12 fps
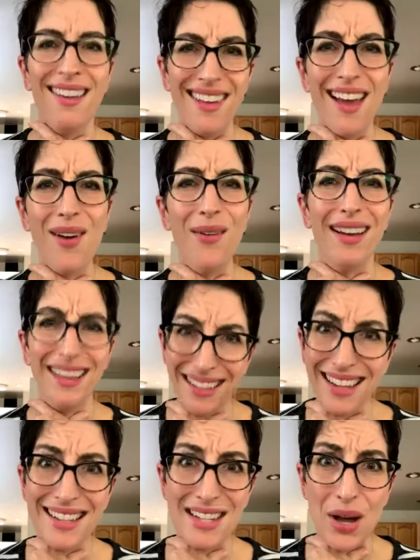No,
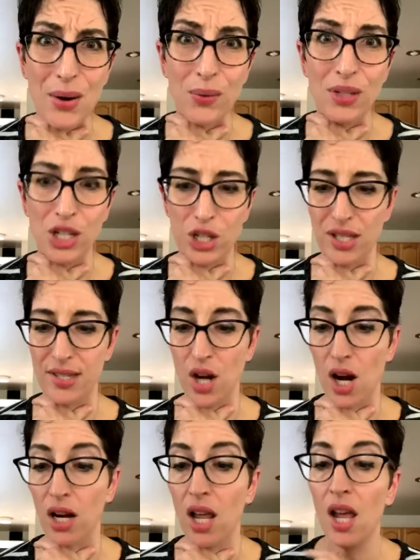you don't. You just
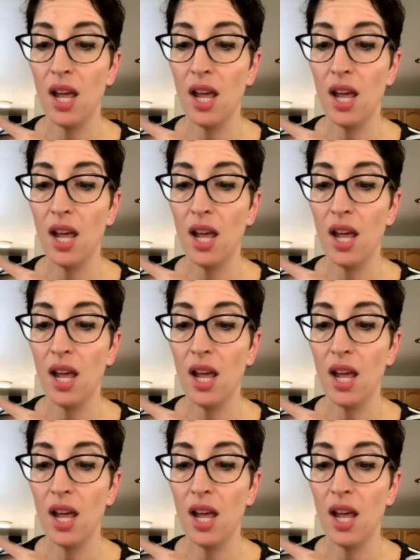start.